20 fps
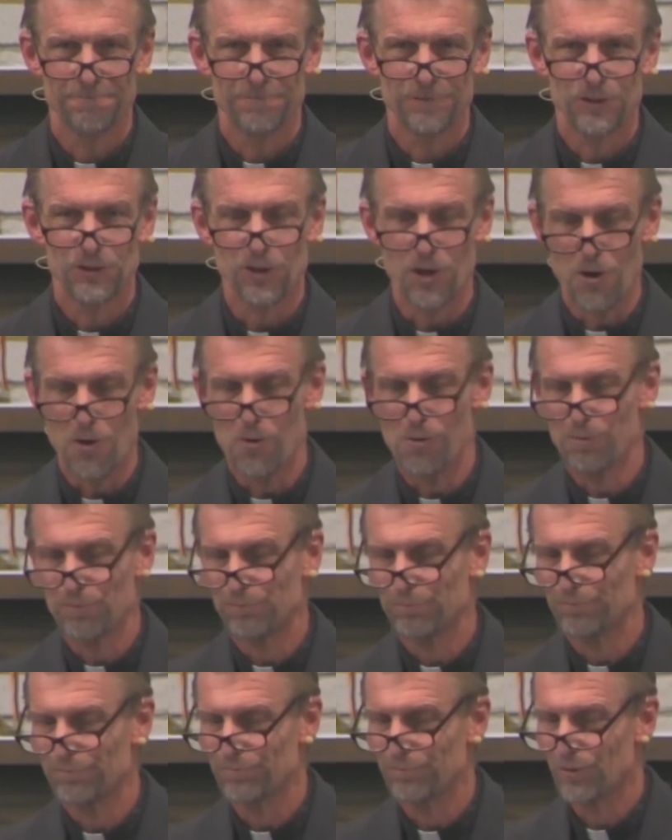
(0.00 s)
So,
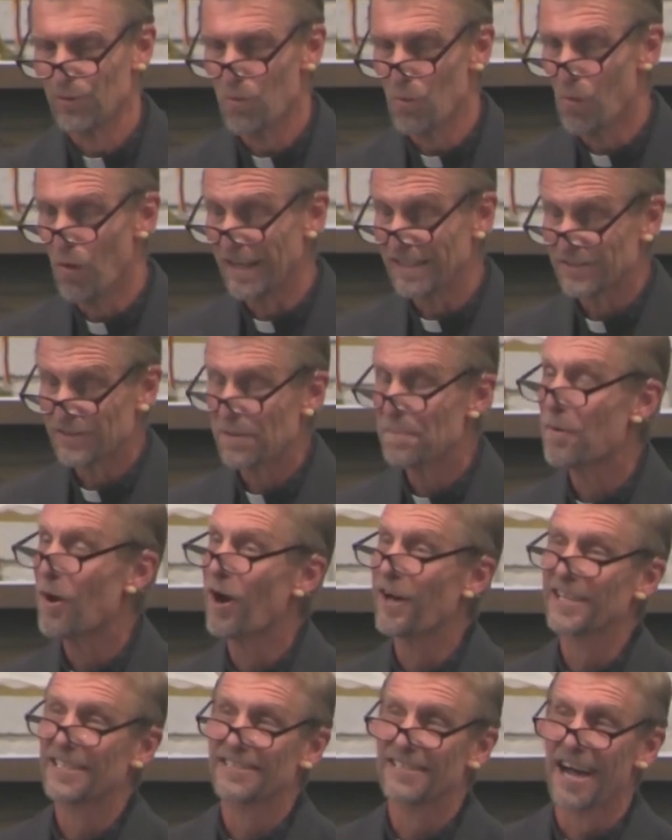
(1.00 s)
once
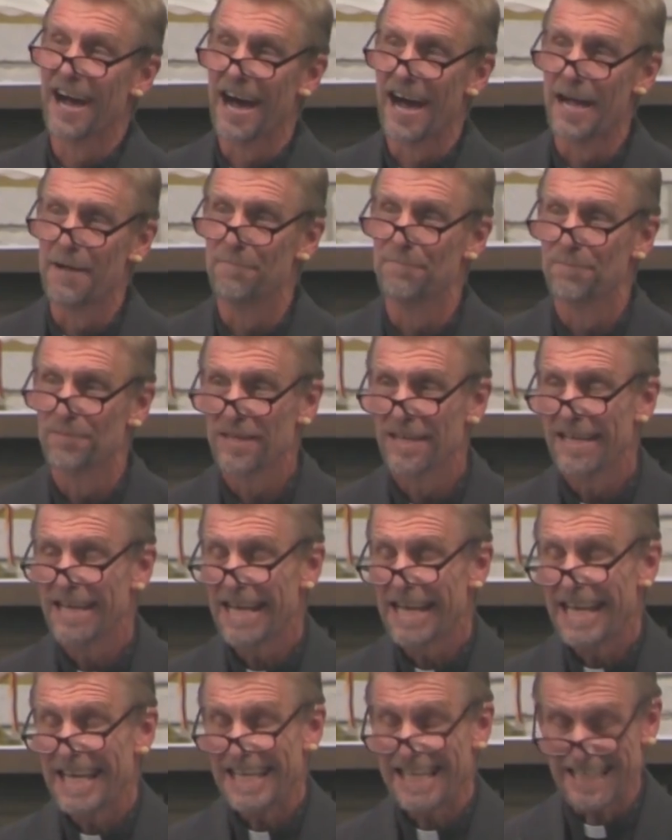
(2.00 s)
upon a time,
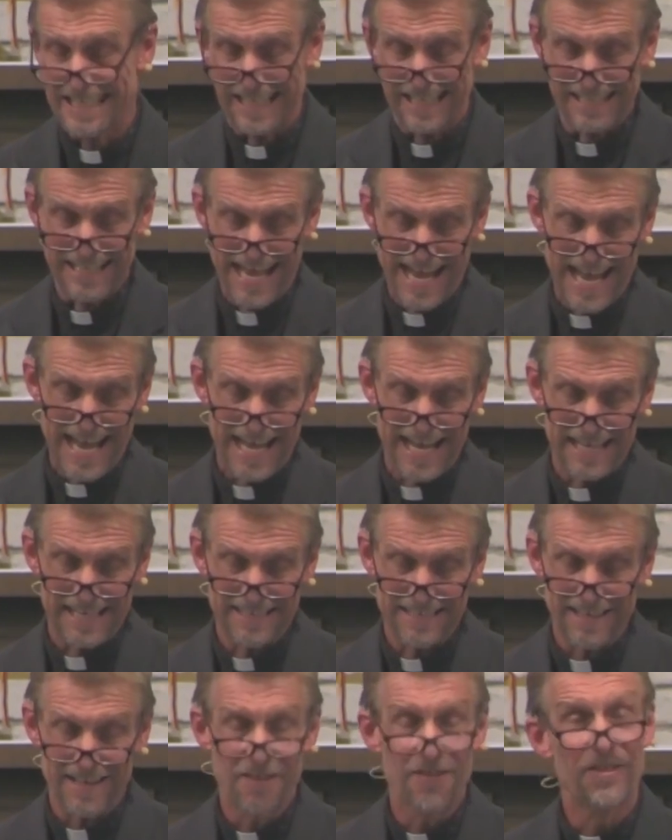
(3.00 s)
in a
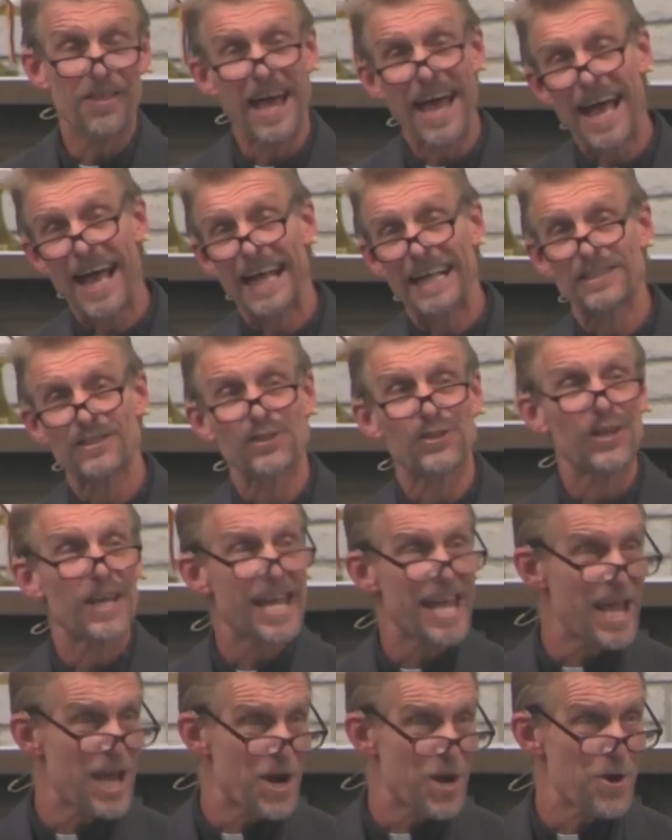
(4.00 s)
land
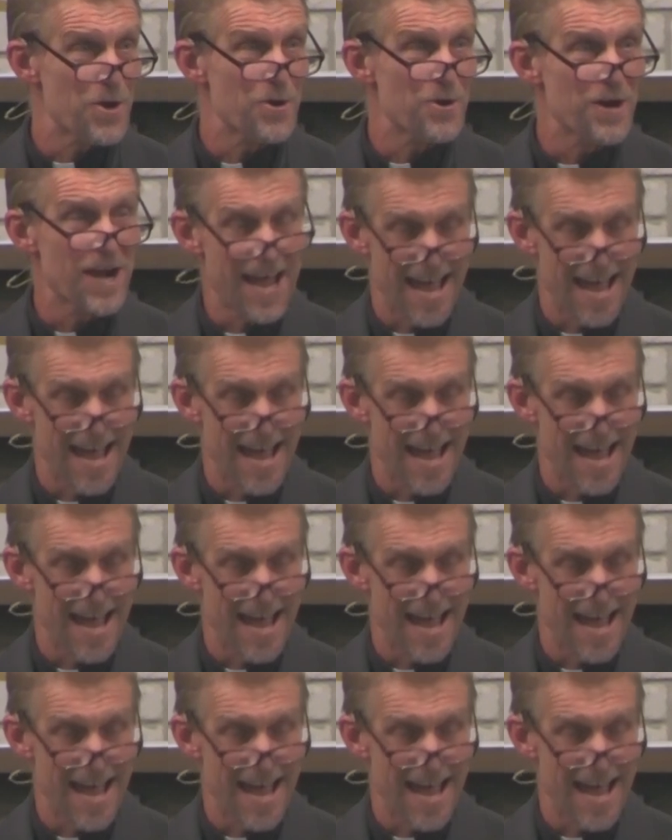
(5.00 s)
that's here